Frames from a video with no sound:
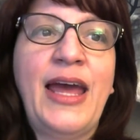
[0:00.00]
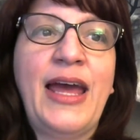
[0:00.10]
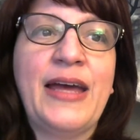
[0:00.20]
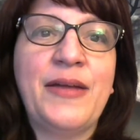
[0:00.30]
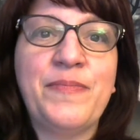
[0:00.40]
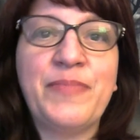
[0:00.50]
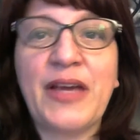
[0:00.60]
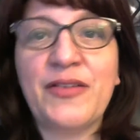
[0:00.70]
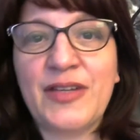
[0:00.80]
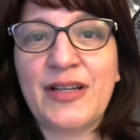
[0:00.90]
And
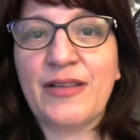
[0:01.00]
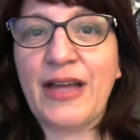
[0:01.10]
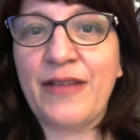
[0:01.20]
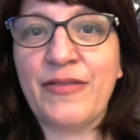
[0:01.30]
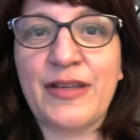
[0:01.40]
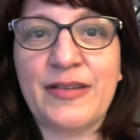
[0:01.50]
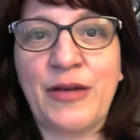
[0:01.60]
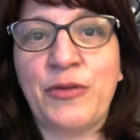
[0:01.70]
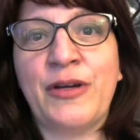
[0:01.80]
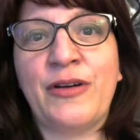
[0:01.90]
I've seen a lot of this
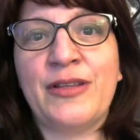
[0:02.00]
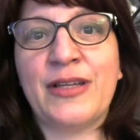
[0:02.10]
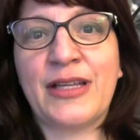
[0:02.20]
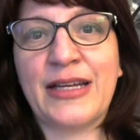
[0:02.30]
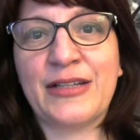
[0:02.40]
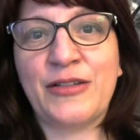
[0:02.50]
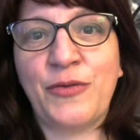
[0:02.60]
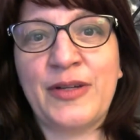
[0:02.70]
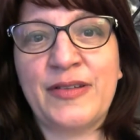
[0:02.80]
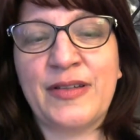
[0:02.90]
out there in the collective
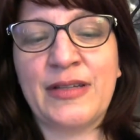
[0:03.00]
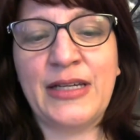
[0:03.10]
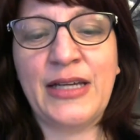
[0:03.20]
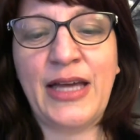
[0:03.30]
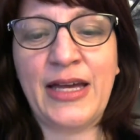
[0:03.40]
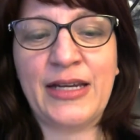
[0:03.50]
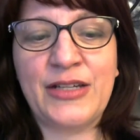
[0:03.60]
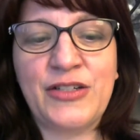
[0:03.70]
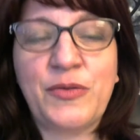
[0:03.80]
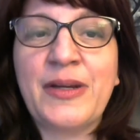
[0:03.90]
recently, and I
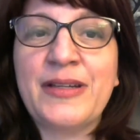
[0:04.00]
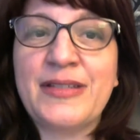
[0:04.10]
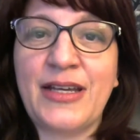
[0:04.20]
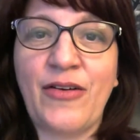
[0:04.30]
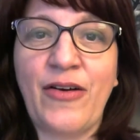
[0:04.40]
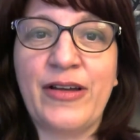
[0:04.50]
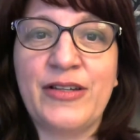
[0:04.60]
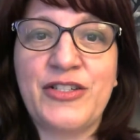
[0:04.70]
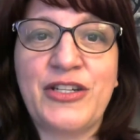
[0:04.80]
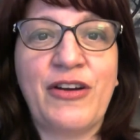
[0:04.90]
just wanted to get on,
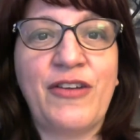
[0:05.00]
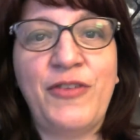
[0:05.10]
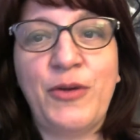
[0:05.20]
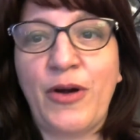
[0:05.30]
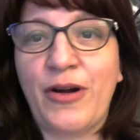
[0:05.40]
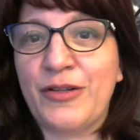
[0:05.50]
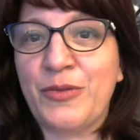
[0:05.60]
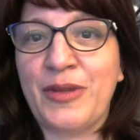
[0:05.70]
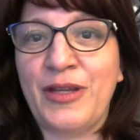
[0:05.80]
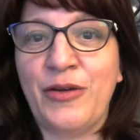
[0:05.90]
share a few cards
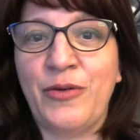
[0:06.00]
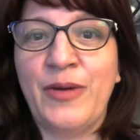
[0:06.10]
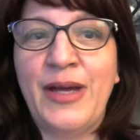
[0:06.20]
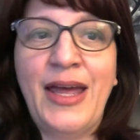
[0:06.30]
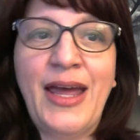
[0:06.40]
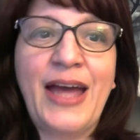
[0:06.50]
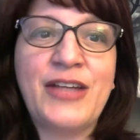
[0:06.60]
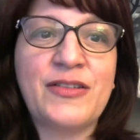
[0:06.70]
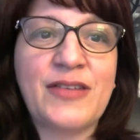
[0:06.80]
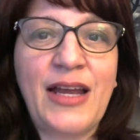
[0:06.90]
with you, and
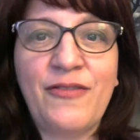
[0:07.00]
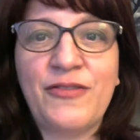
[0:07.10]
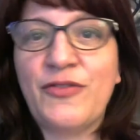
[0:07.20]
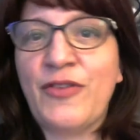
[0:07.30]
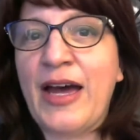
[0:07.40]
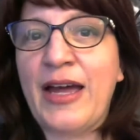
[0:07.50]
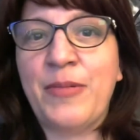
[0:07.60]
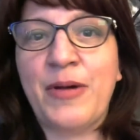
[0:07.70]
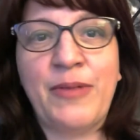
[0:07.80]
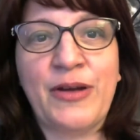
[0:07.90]
just kind of
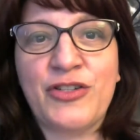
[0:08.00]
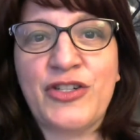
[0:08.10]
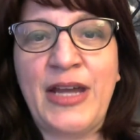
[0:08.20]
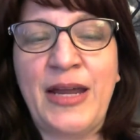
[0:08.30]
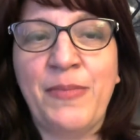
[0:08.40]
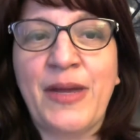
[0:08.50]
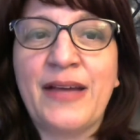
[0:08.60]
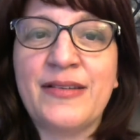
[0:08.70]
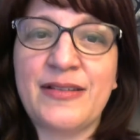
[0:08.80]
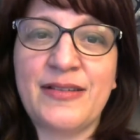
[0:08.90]
vibe about shame,
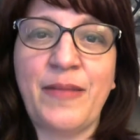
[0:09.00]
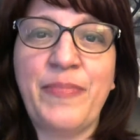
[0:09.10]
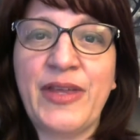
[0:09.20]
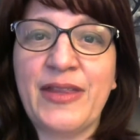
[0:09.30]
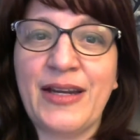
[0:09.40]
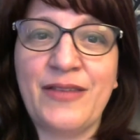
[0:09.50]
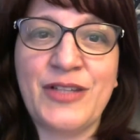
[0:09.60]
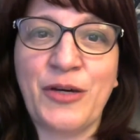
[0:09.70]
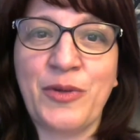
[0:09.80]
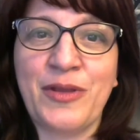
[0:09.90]
because it's something that I've
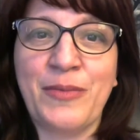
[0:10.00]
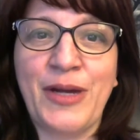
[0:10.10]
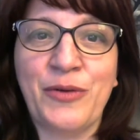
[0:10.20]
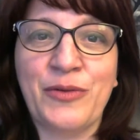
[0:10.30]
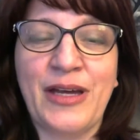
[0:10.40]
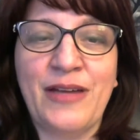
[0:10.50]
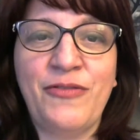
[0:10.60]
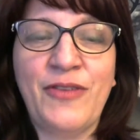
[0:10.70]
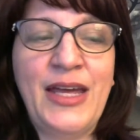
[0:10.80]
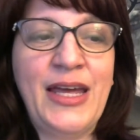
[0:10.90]
dealt with in my own life,
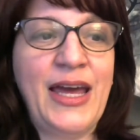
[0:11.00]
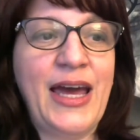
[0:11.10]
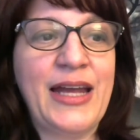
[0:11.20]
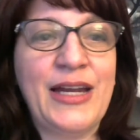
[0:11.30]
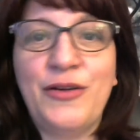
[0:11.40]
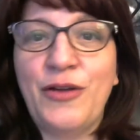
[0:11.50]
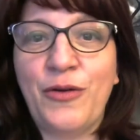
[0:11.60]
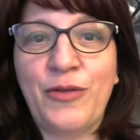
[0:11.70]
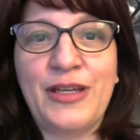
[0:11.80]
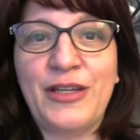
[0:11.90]
and I
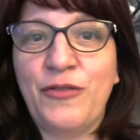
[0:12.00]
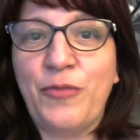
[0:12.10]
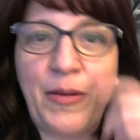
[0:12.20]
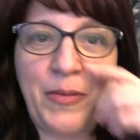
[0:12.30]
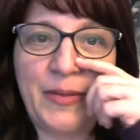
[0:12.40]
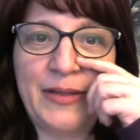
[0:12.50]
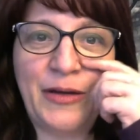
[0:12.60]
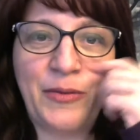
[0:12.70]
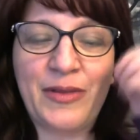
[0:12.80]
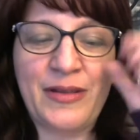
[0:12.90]
know that you've probably
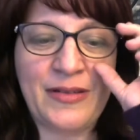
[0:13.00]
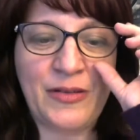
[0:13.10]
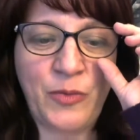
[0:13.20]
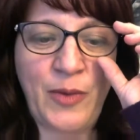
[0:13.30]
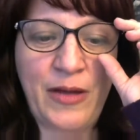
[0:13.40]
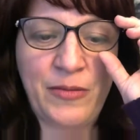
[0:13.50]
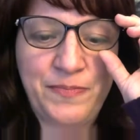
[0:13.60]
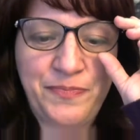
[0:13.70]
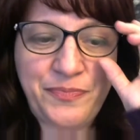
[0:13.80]
dealt with this as well.